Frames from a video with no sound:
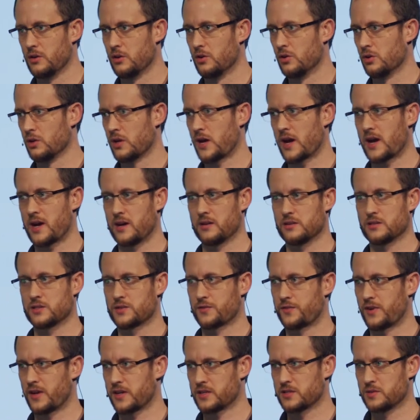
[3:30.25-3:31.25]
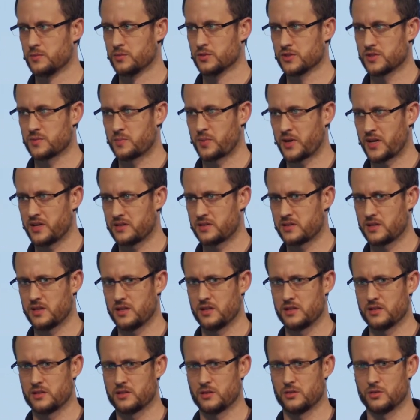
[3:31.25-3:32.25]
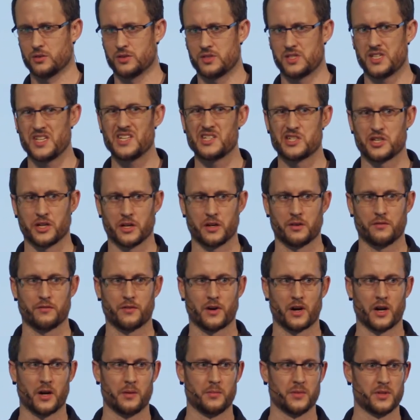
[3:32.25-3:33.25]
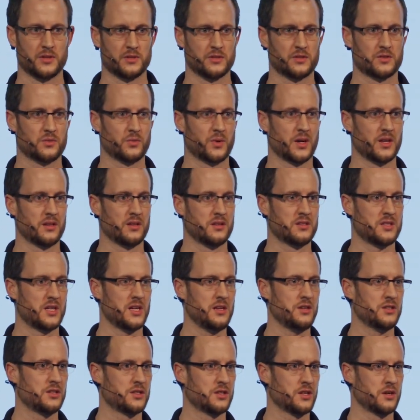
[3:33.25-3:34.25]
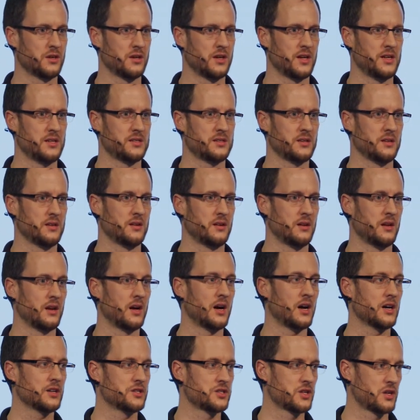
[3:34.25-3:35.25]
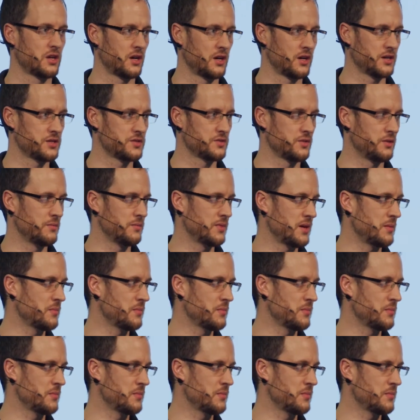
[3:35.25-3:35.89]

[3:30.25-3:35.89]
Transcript: all-hands flexible spaces or teaching environments where the teacher is in a large classroom.